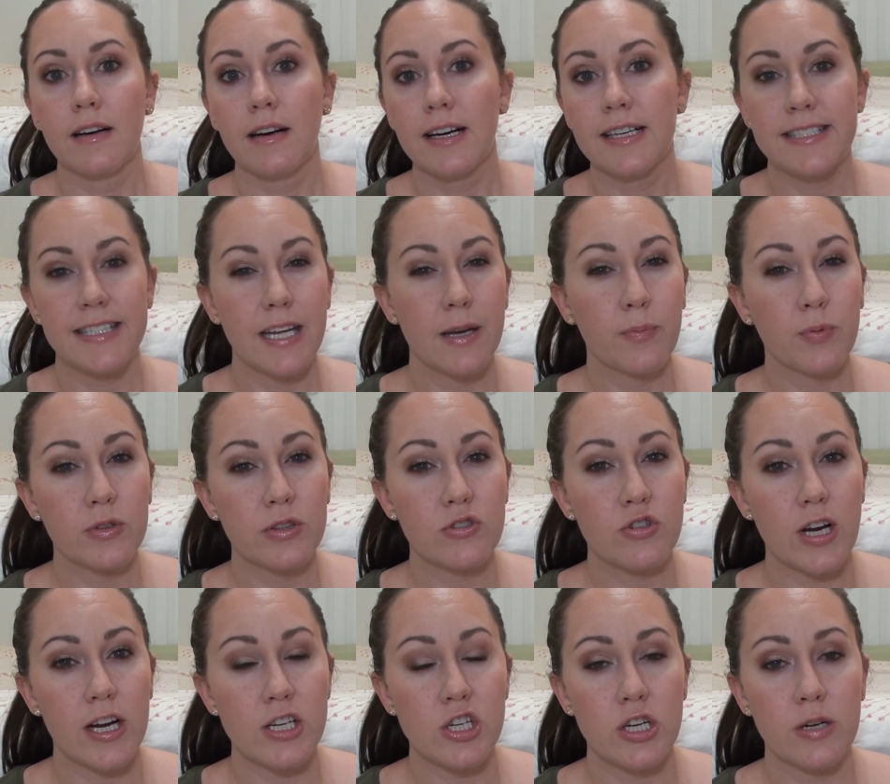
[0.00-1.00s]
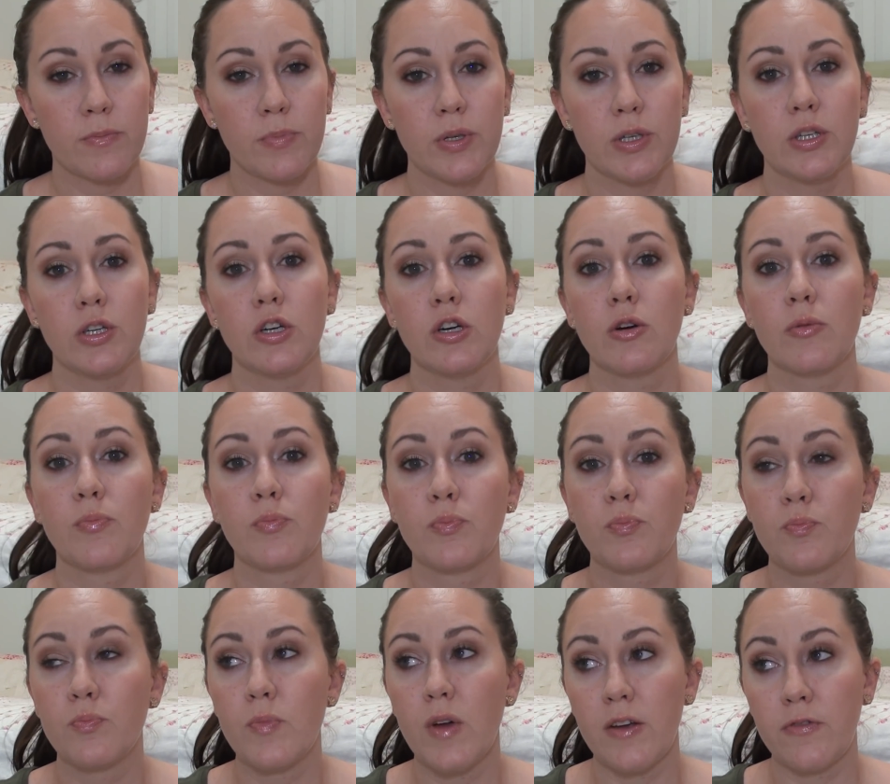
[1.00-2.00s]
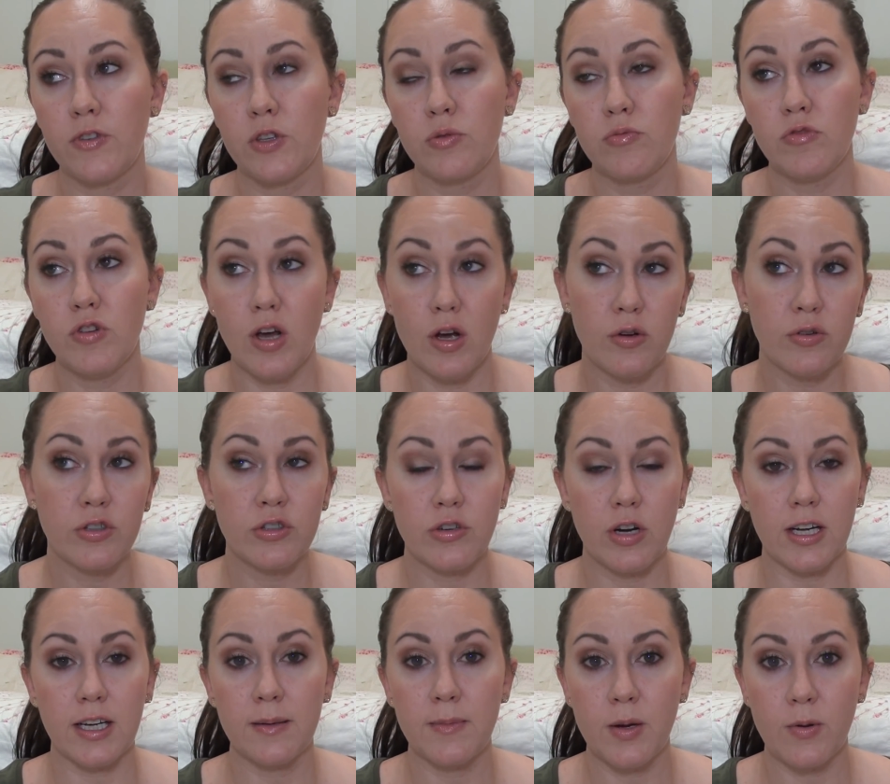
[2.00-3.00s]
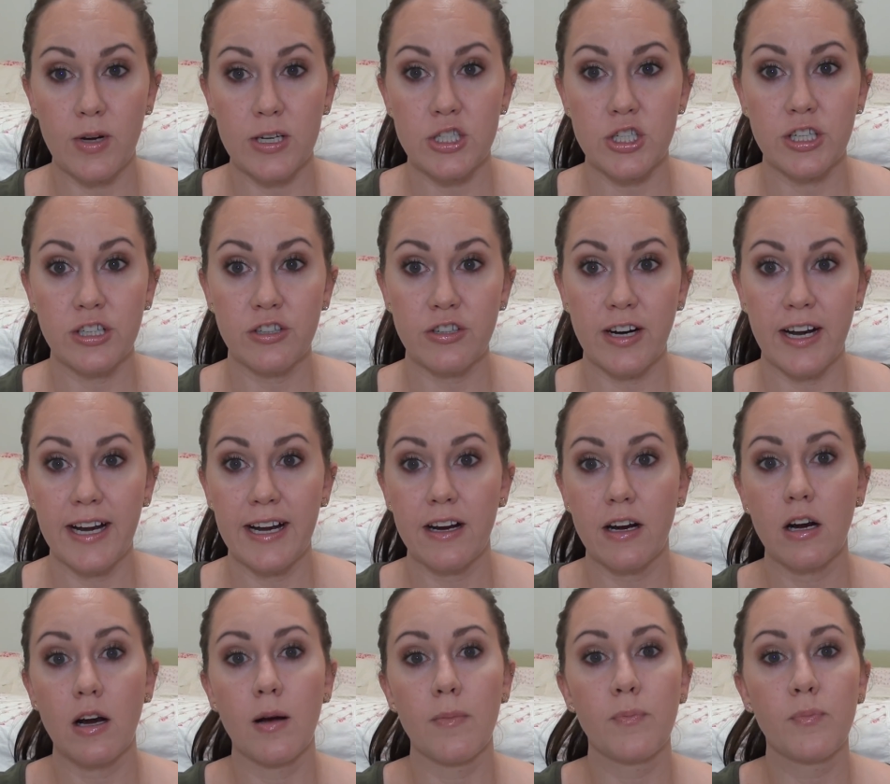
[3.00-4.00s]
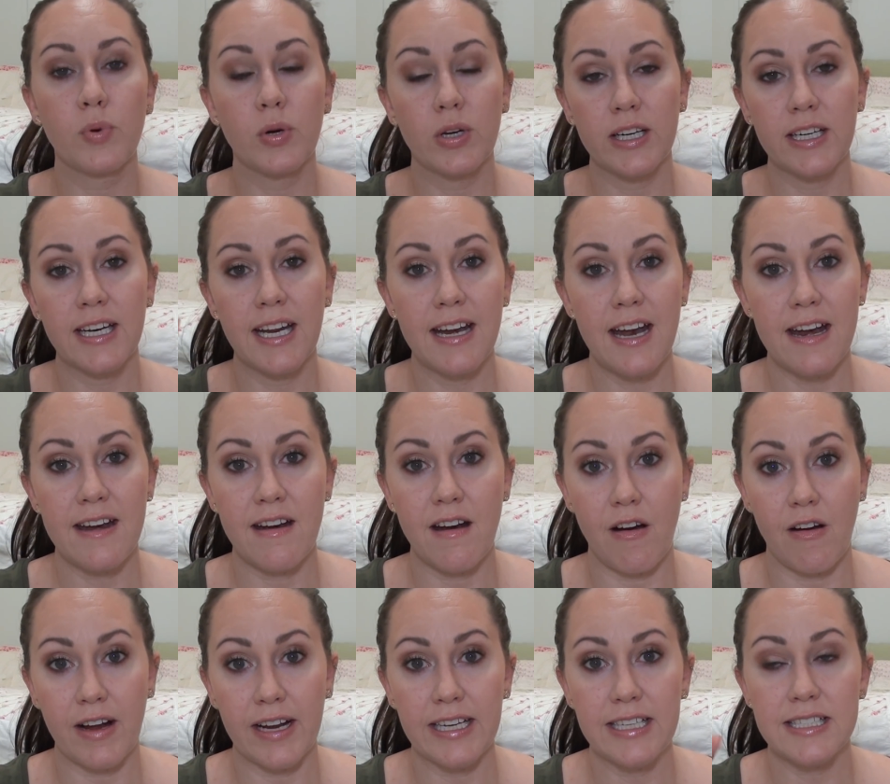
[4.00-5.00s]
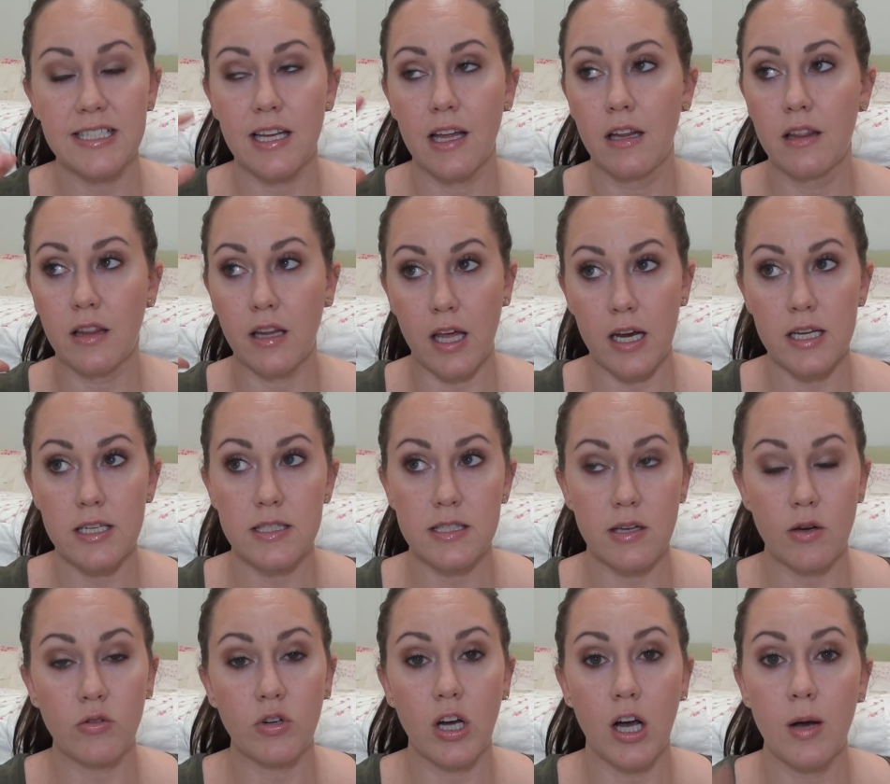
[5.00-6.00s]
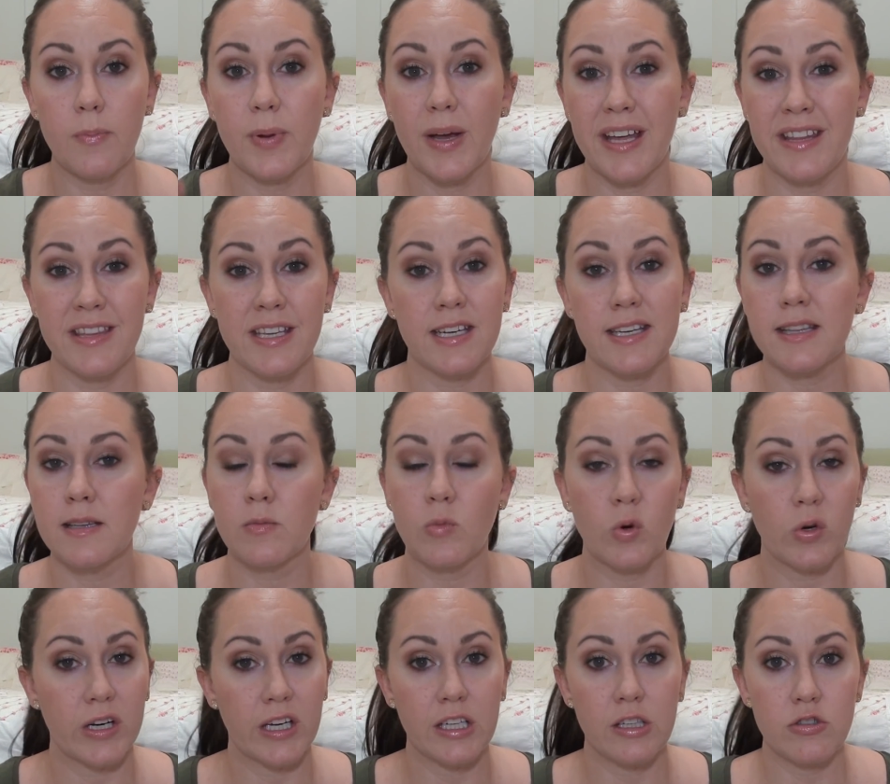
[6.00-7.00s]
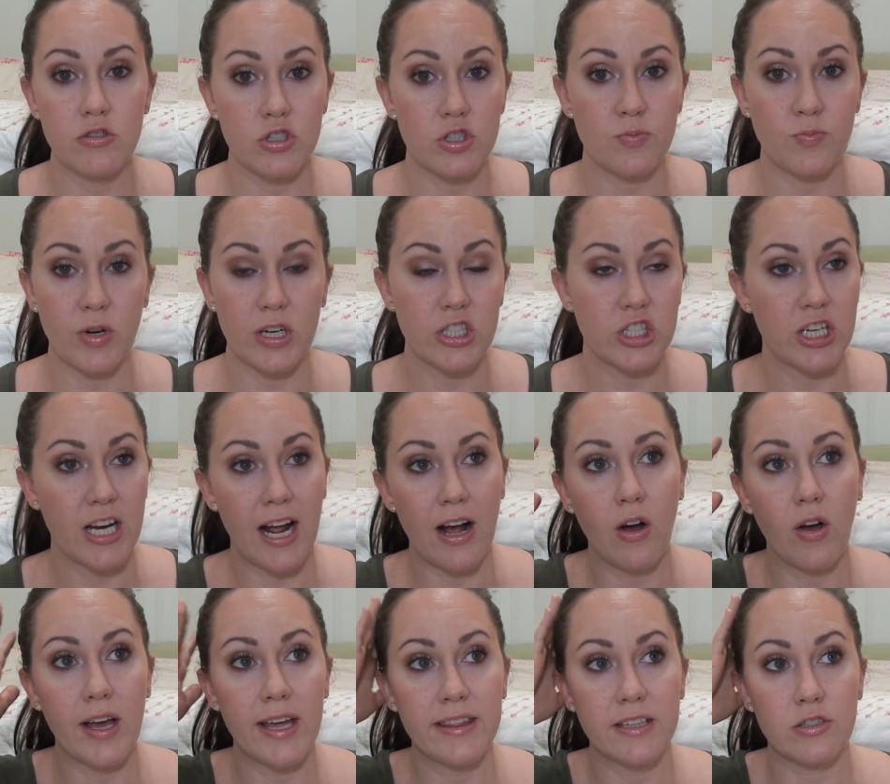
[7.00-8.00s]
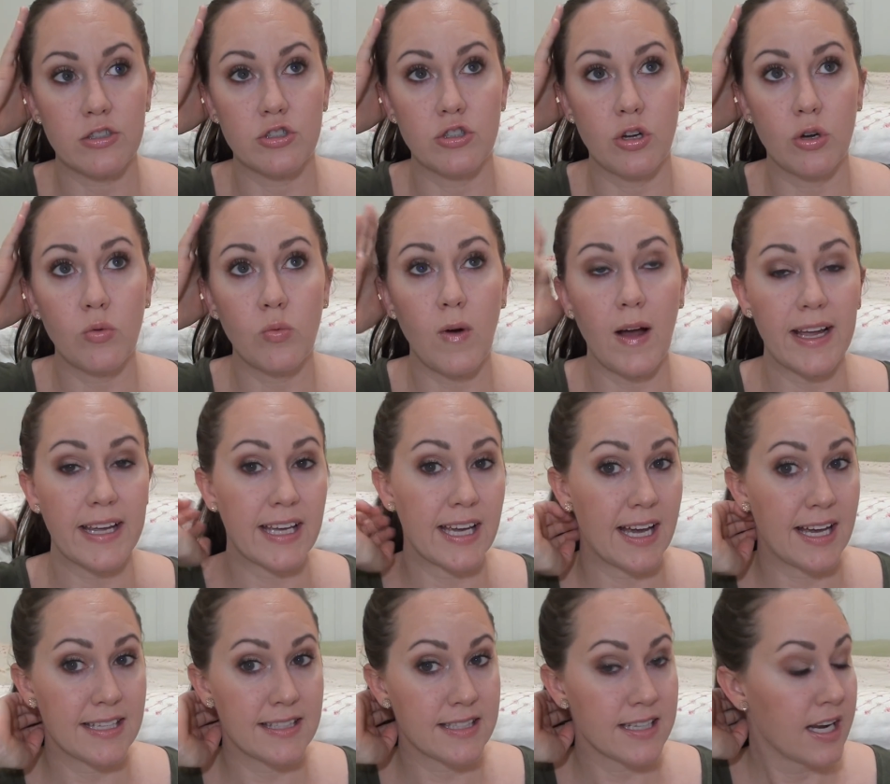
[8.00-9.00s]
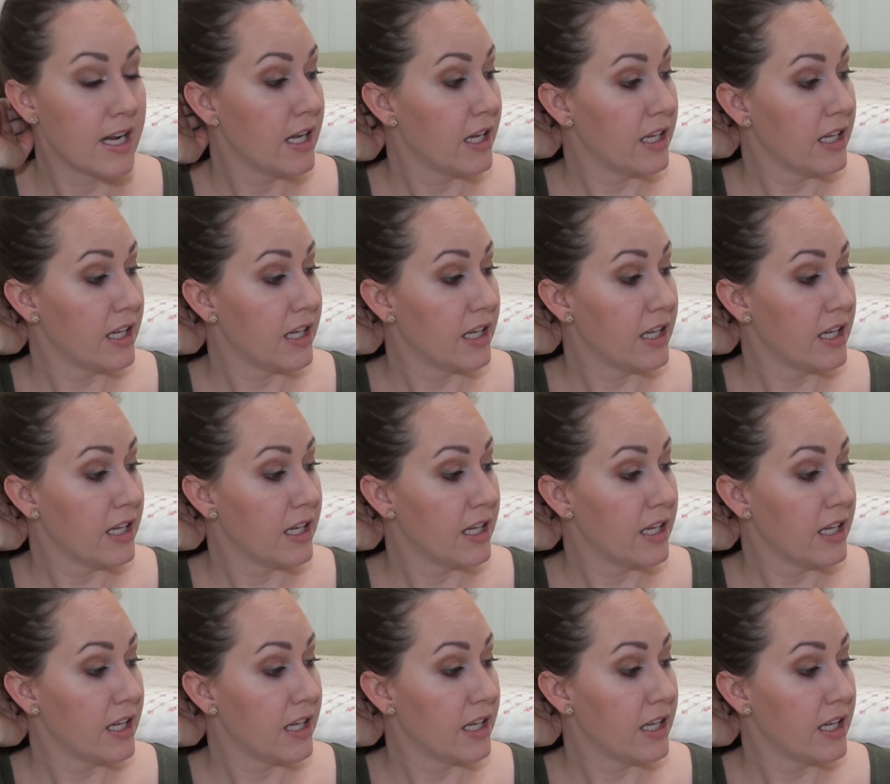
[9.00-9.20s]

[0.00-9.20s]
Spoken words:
A tip with dry shampoo, if you know you're not going to be washing your hair, put it in at night and let it soak up. And then in the morning, you just brush it out and there's no white cast.